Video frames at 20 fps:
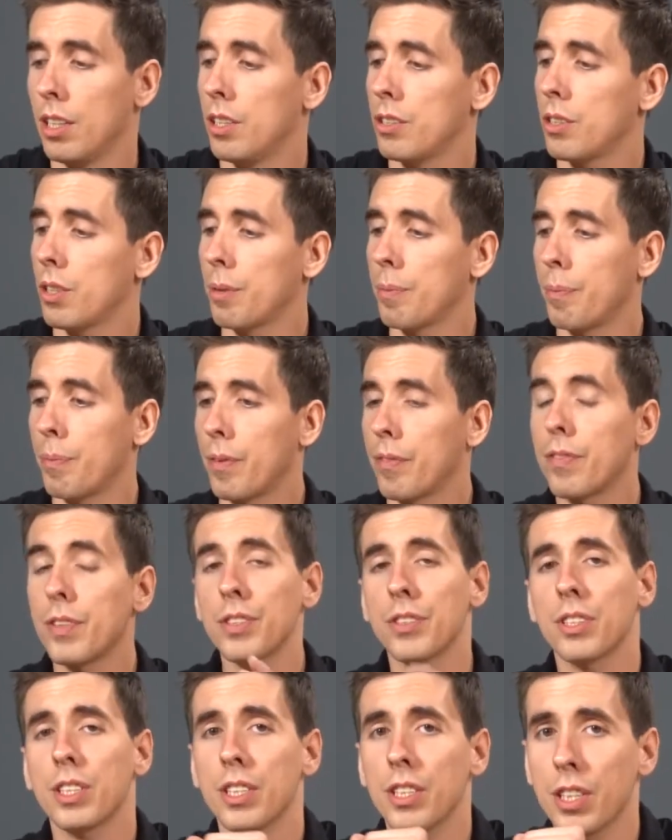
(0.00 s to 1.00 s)
So the
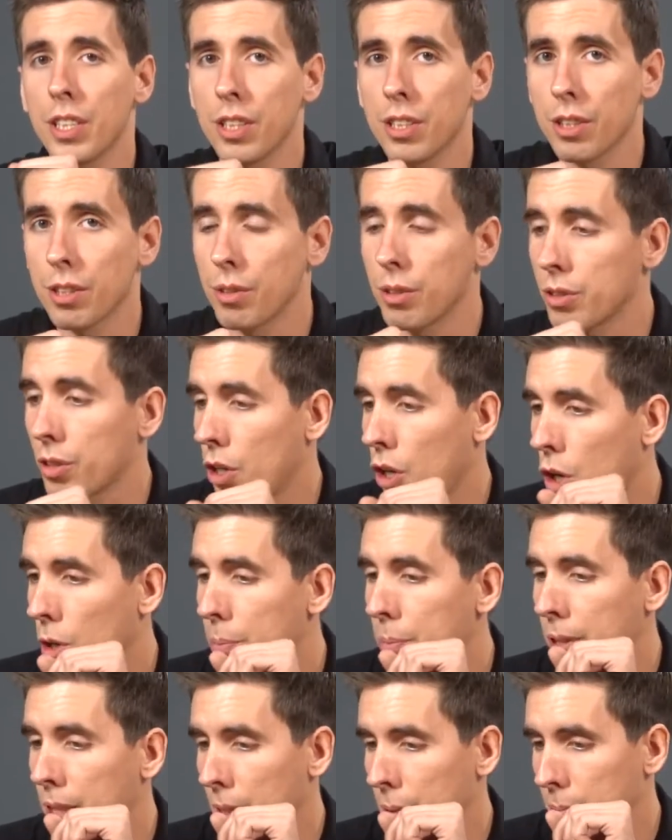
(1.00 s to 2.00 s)
first thing you're gonna do is
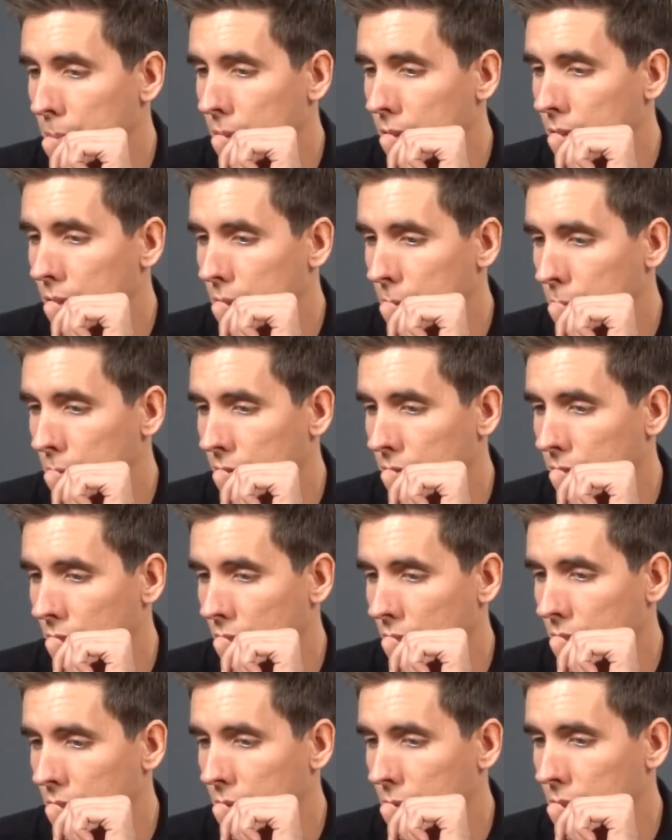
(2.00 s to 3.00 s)
open up
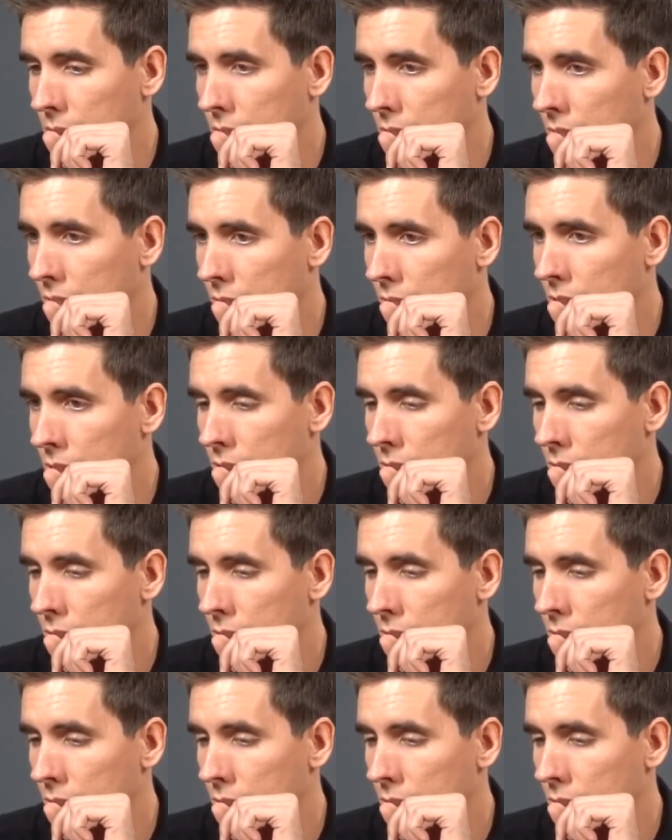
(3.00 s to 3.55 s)
Simplify 3D.